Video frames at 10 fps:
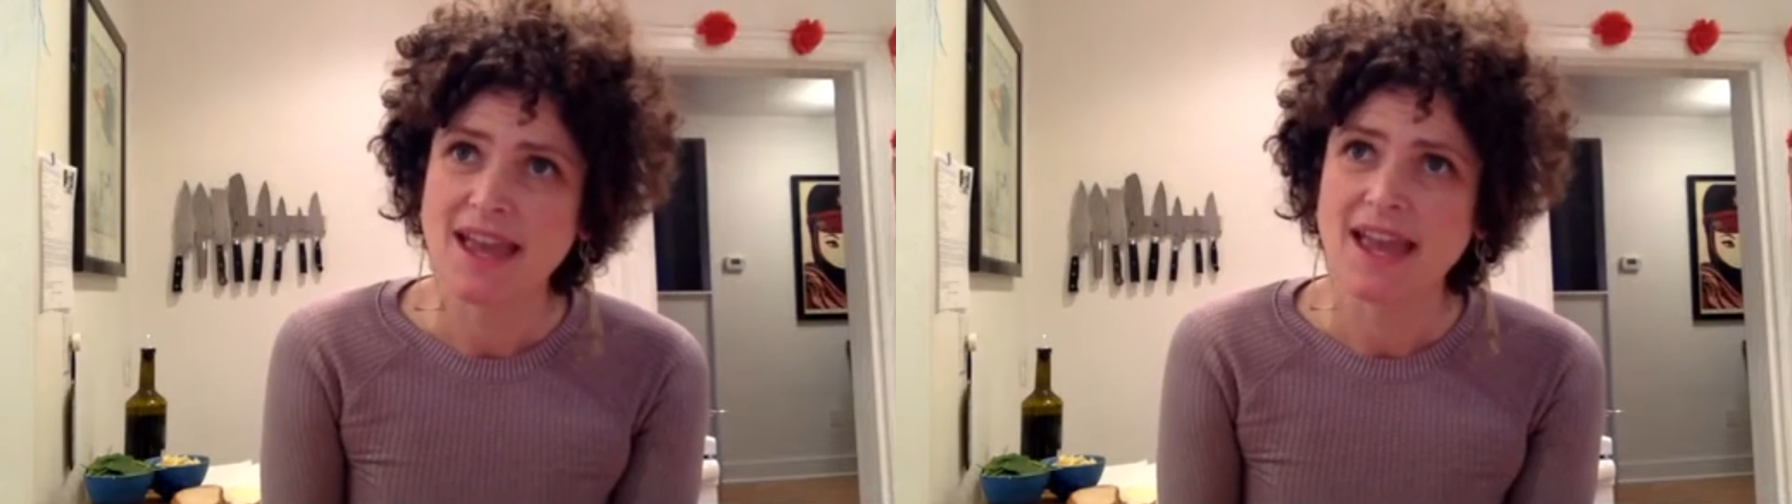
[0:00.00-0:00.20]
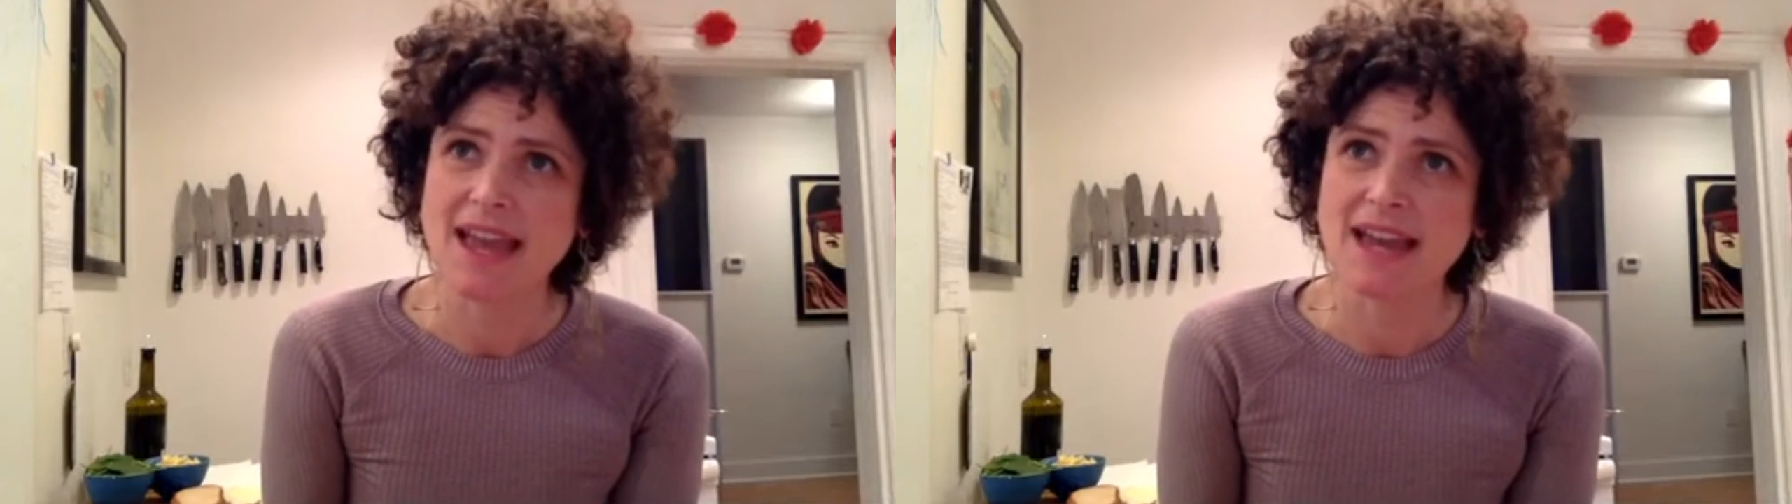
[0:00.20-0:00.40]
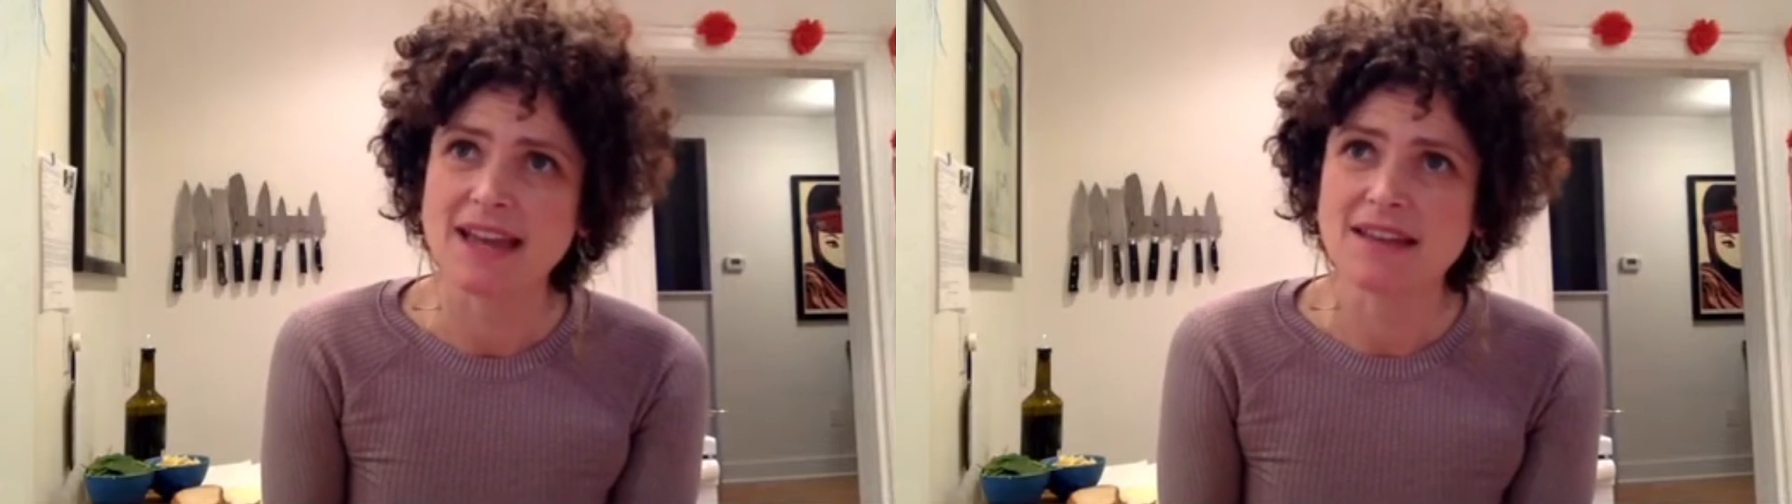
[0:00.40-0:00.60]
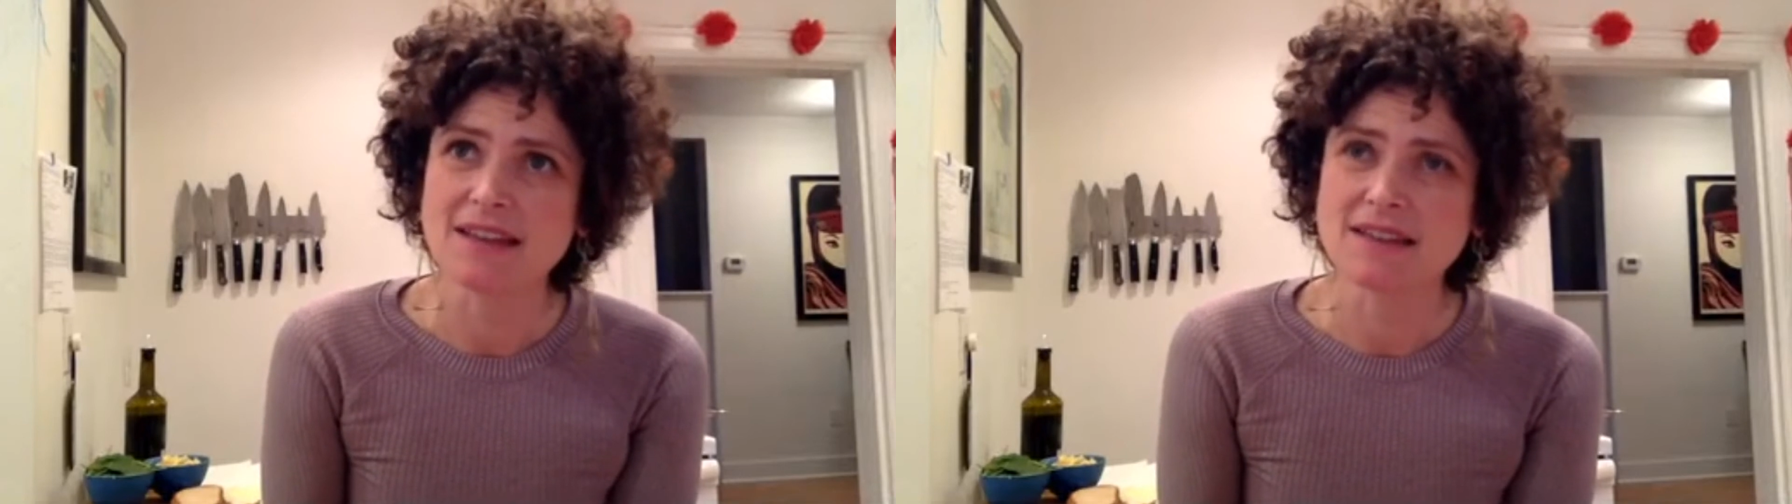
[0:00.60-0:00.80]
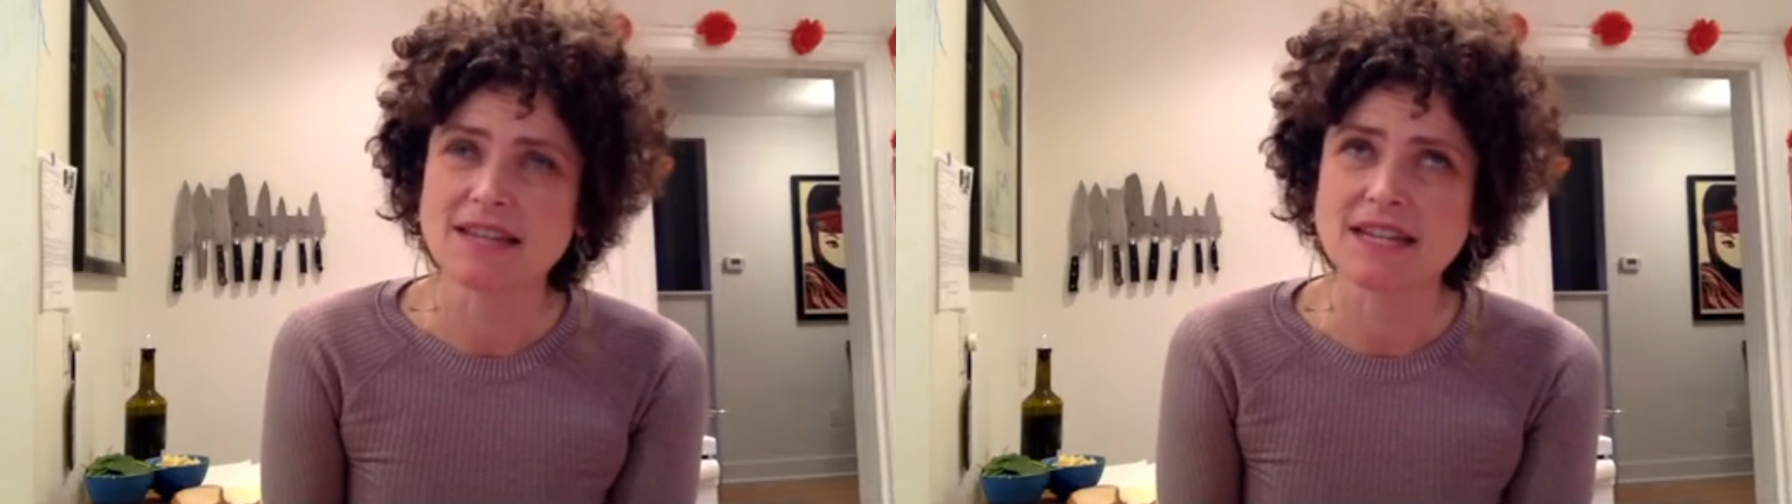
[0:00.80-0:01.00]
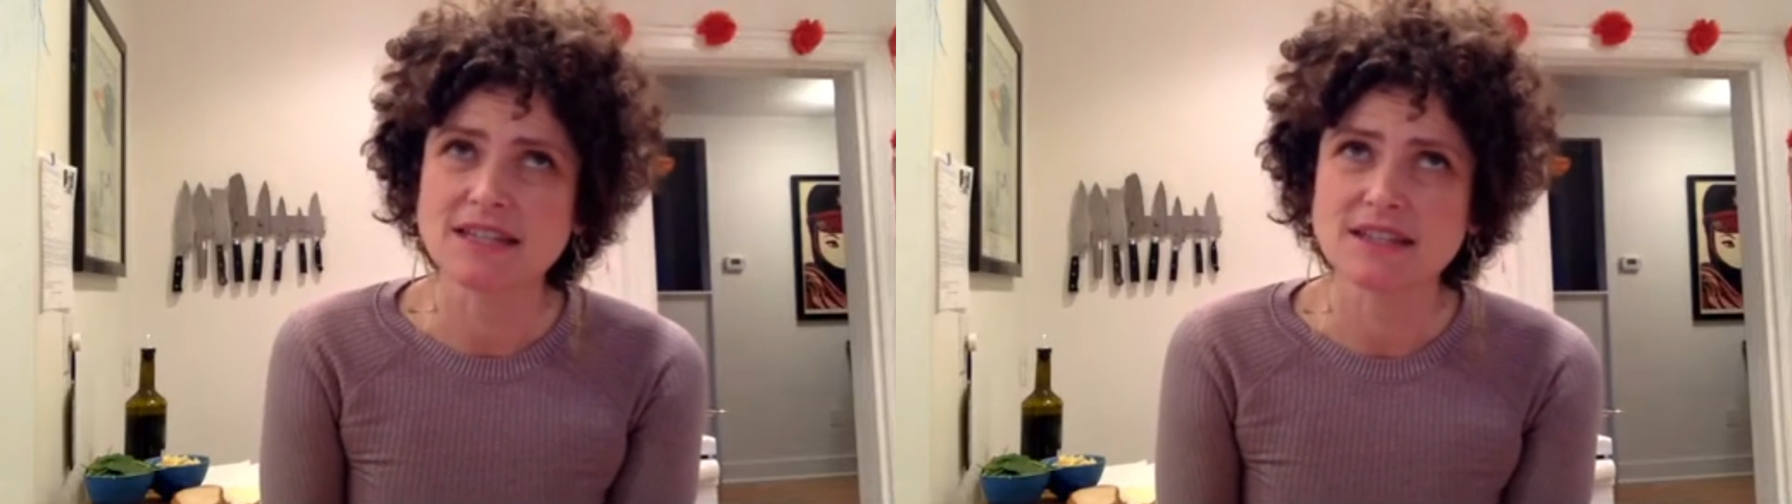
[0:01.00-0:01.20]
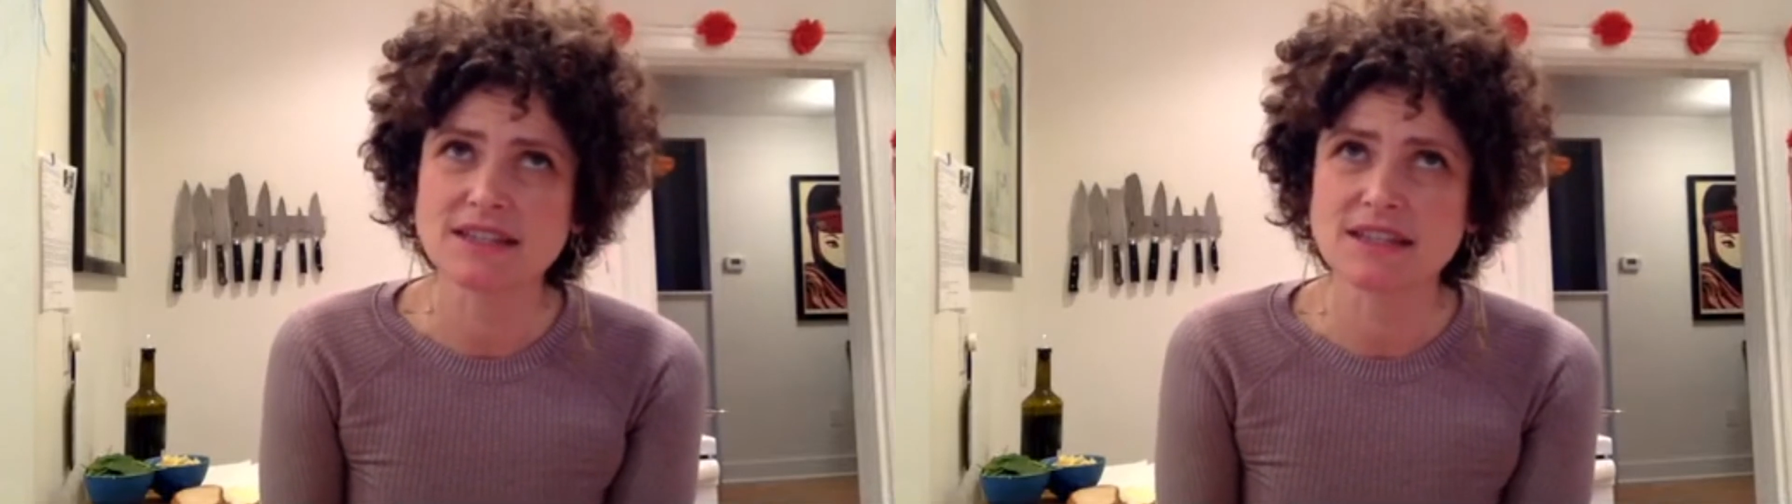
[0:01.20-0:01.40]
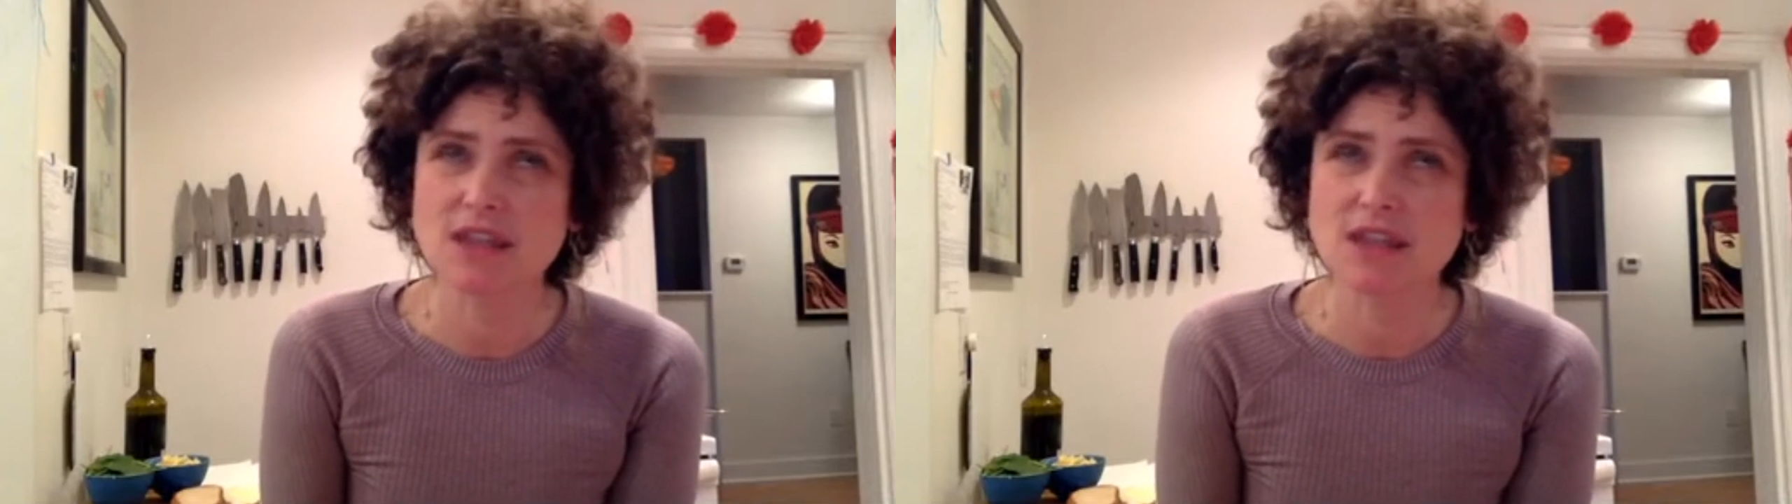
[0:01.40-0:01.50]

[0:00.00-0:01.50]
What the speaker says: And scientists